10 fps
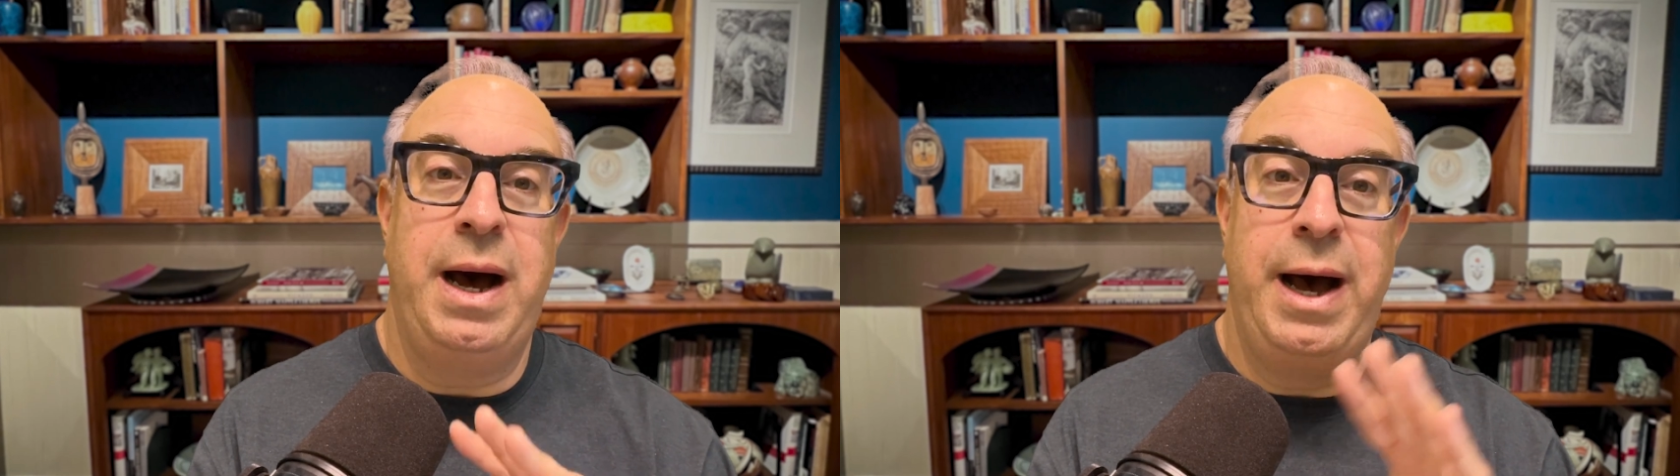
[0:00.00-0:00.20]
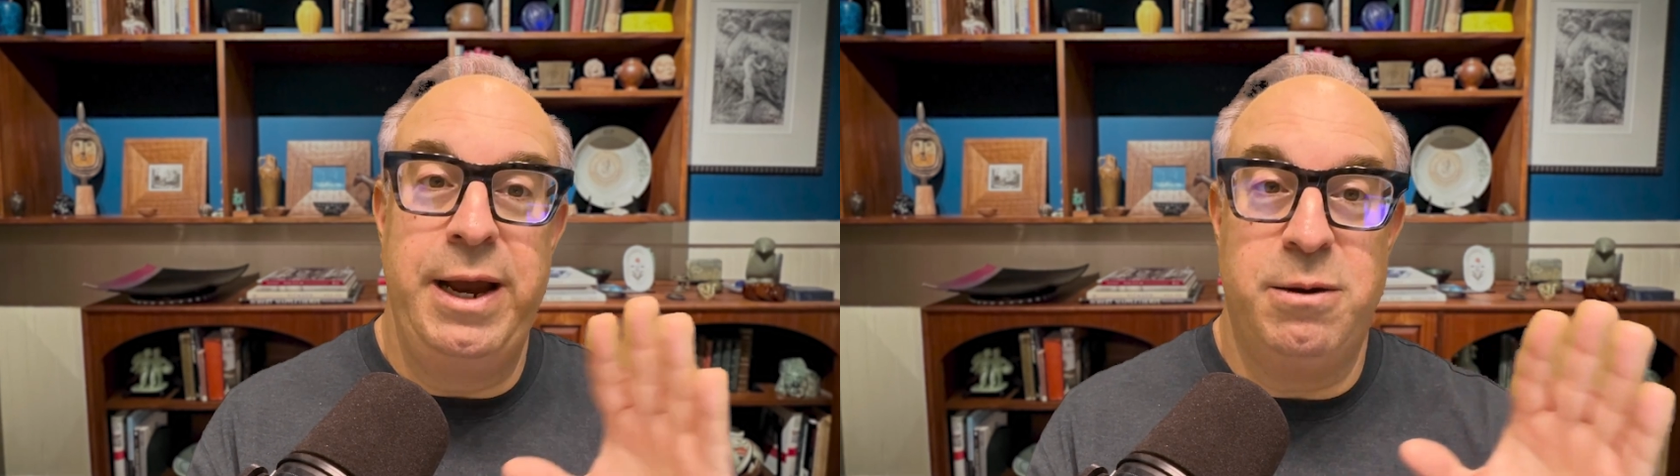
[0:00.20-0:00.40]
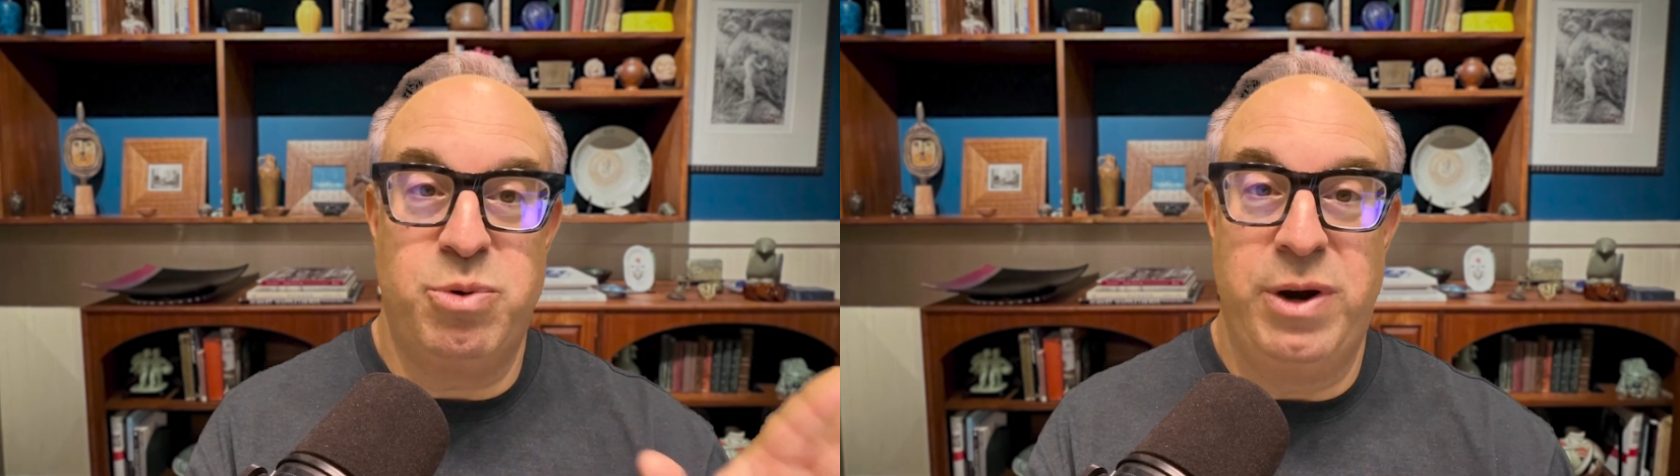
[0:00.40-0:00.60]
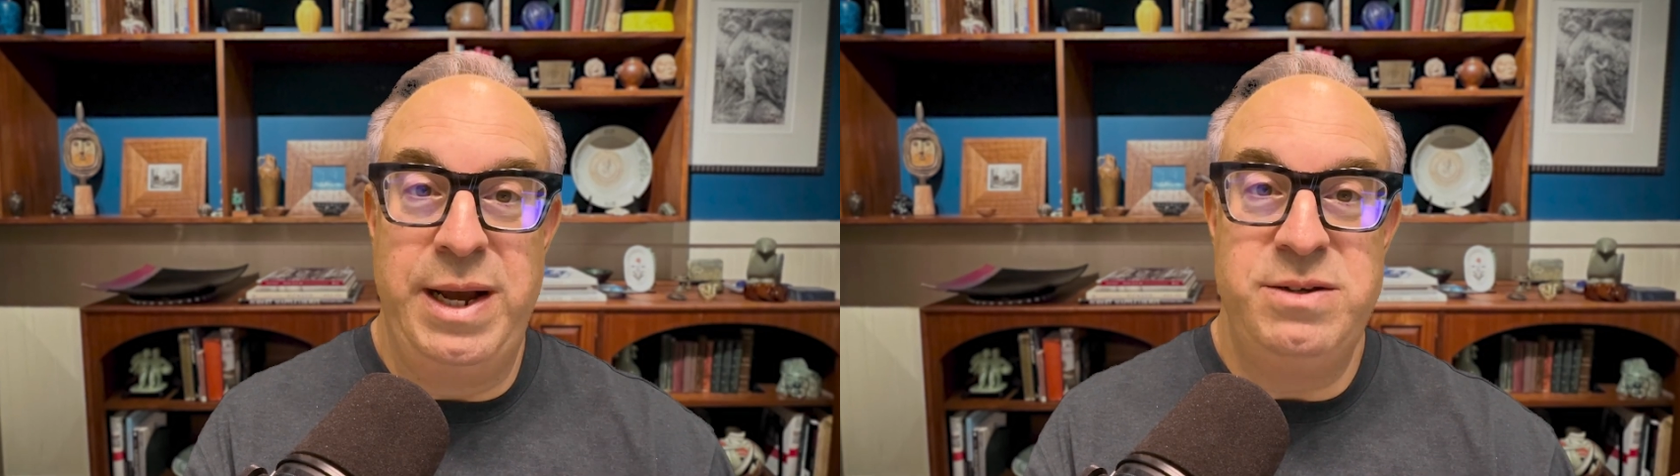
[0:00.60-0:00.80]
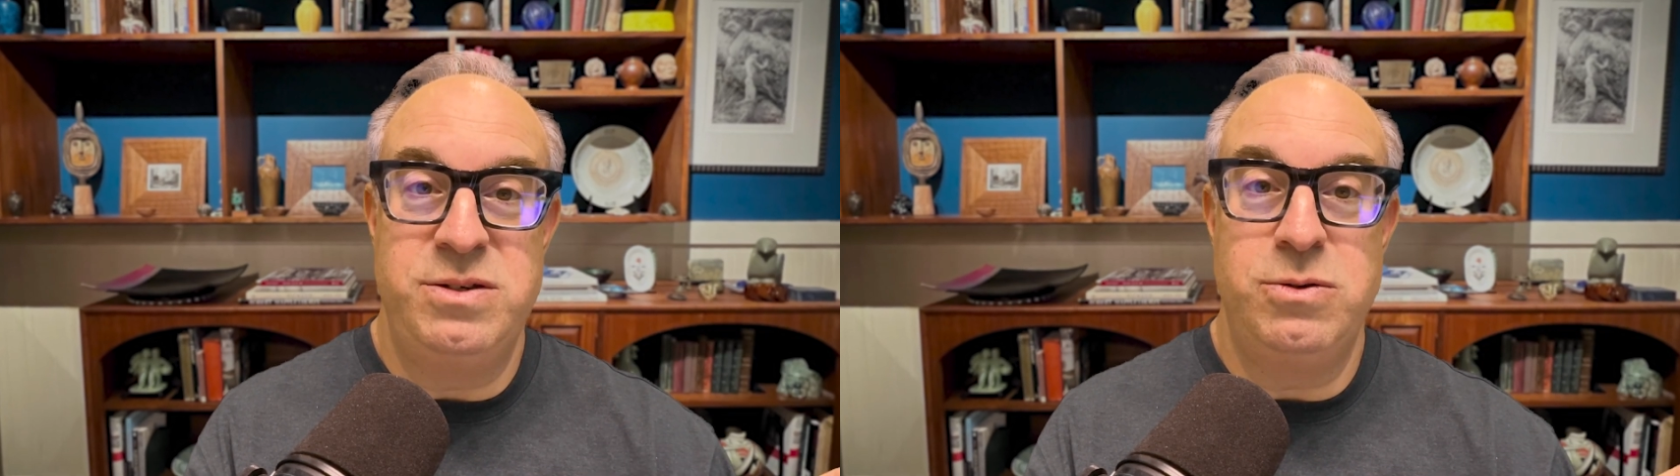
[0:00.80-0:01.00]
higher
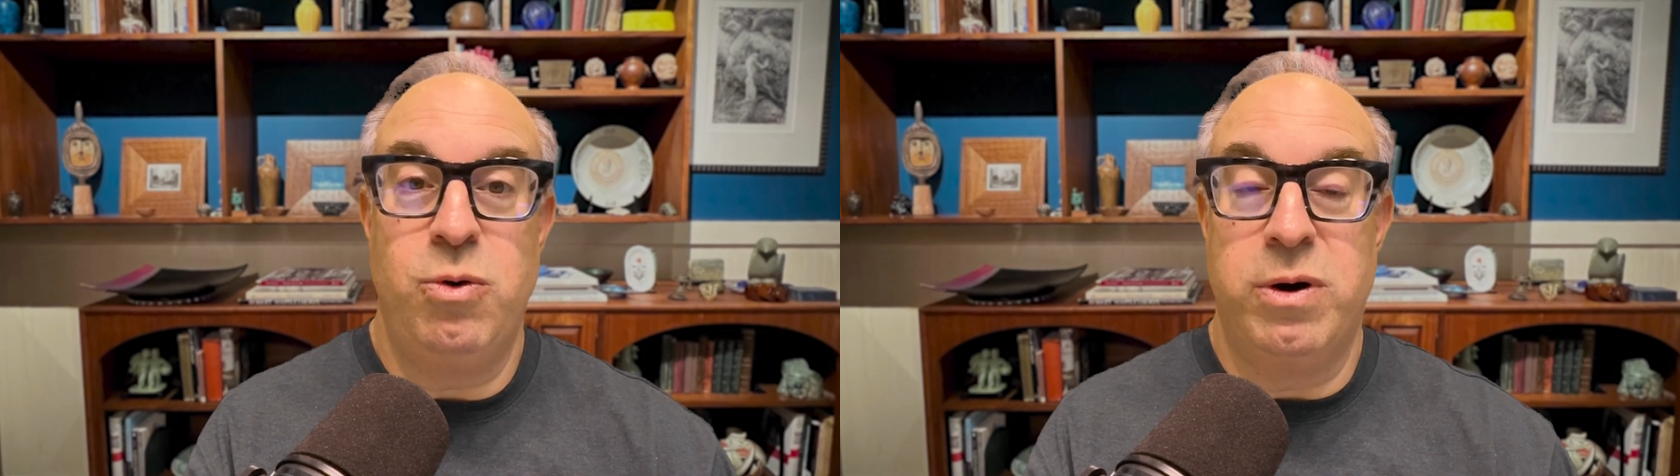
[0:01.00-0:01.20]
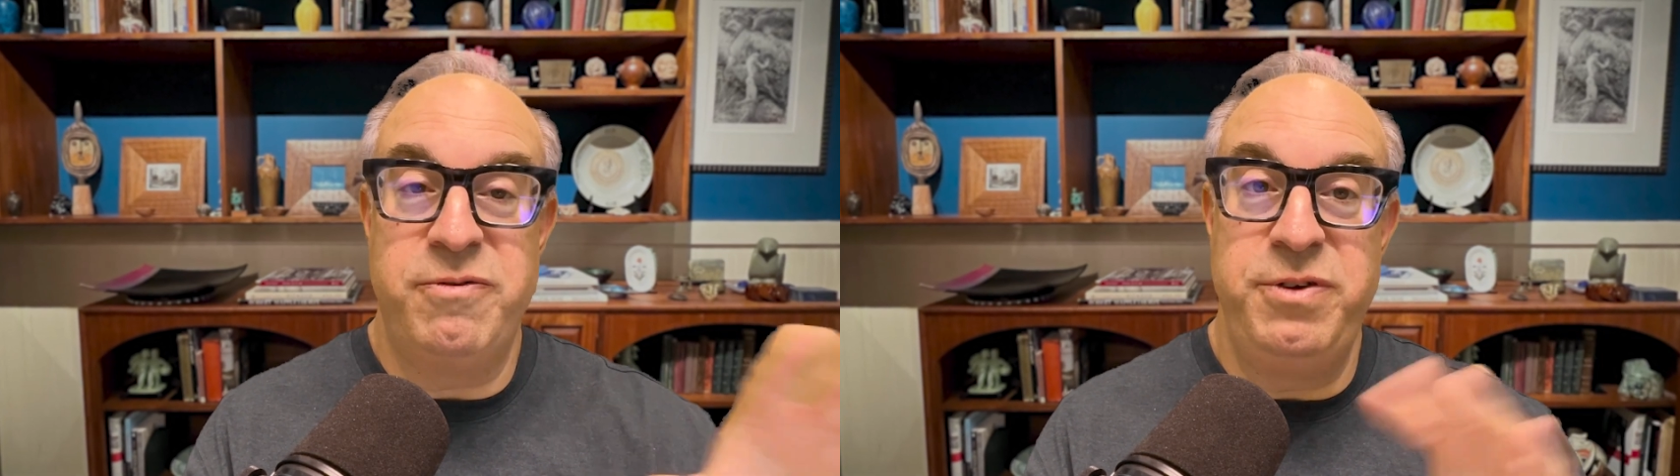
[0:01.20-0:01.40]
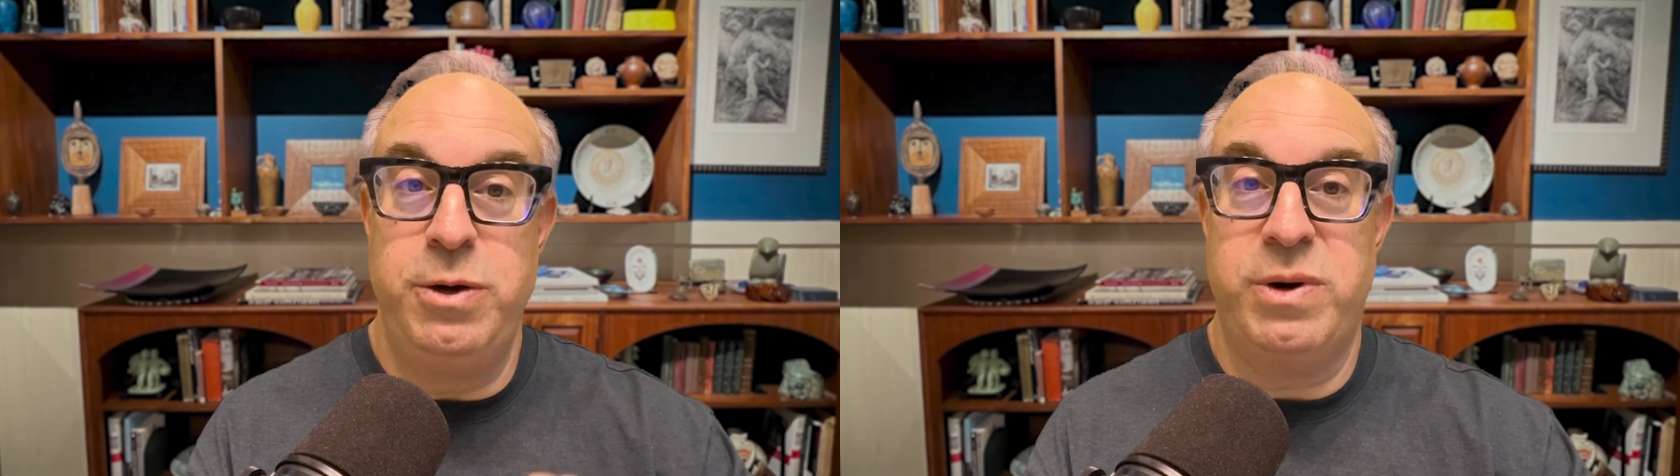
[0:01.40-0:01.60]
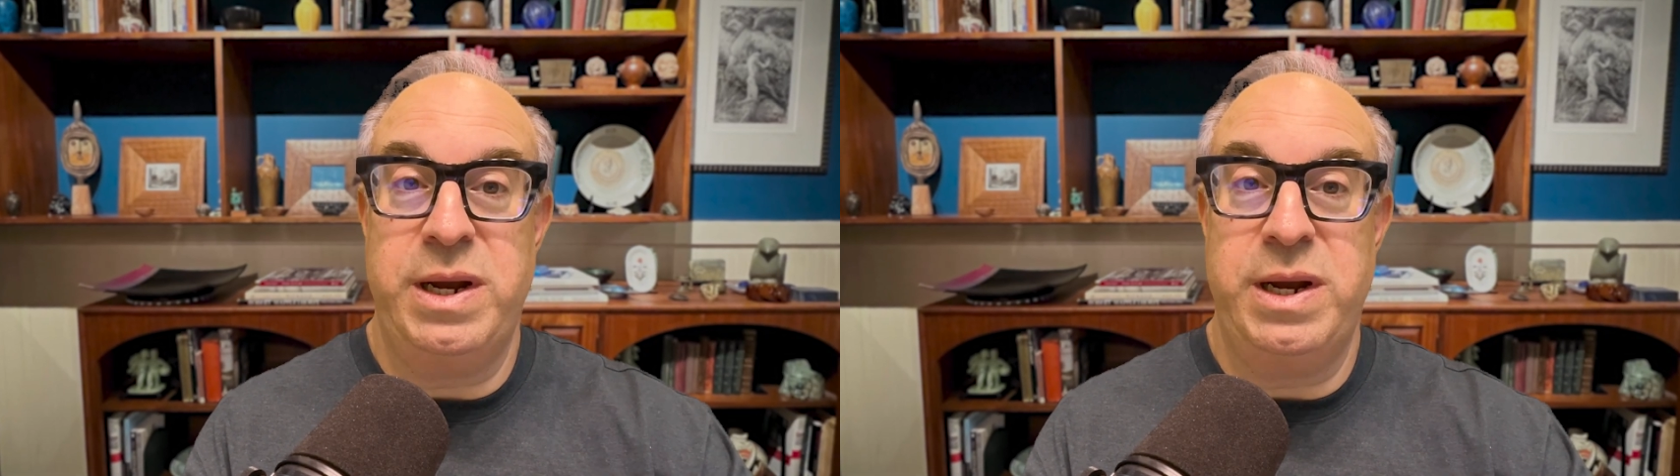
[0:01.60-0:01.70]
price or fewer